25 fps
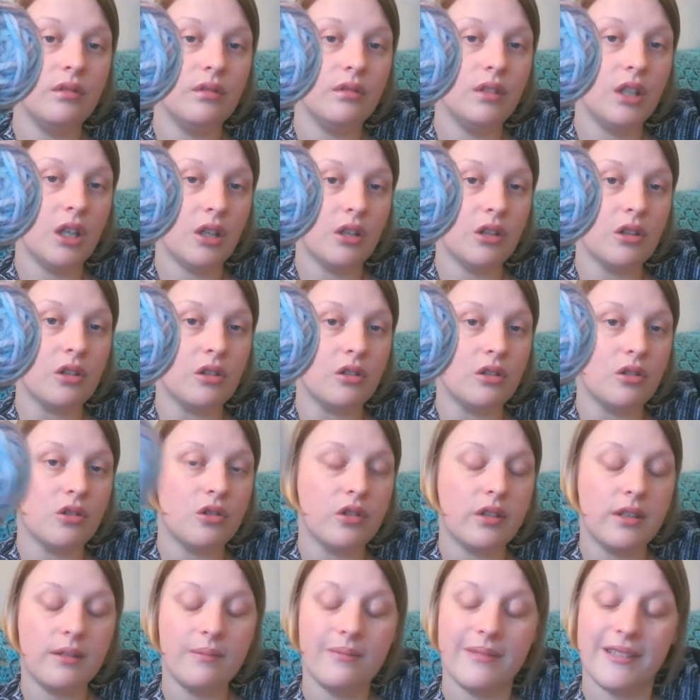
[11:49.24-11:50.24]
Unicorn
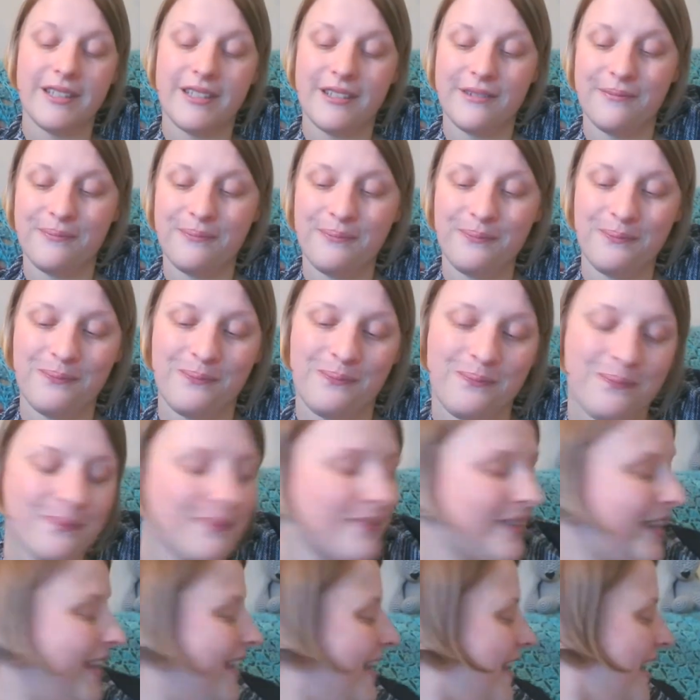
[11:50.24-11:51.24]
Dreams.
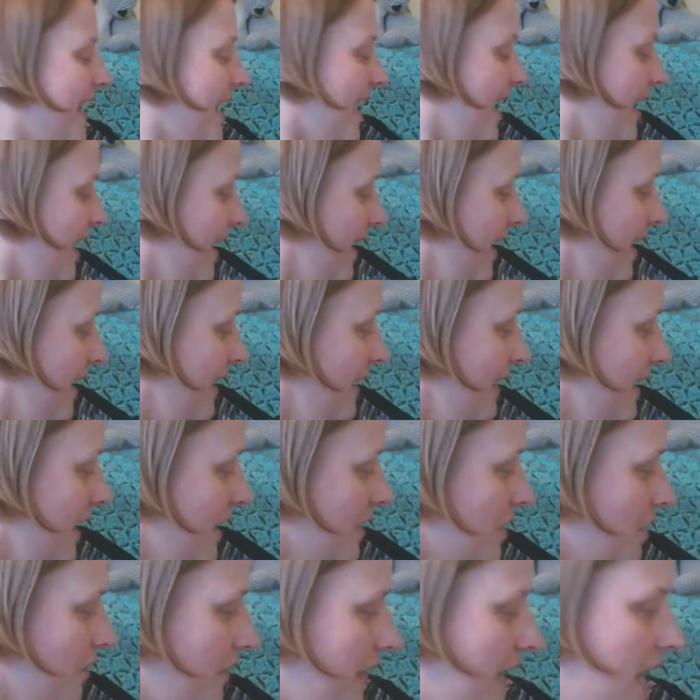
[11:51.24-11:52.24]

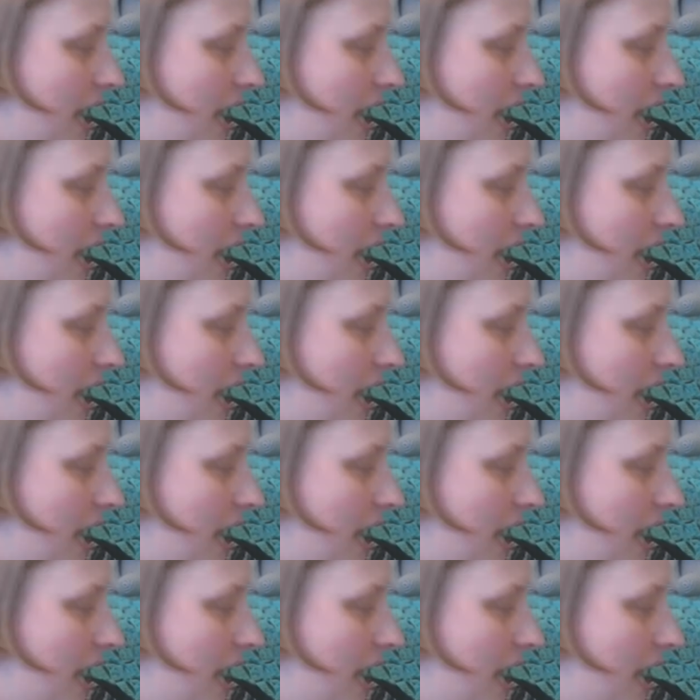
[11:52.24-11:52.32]
Next up we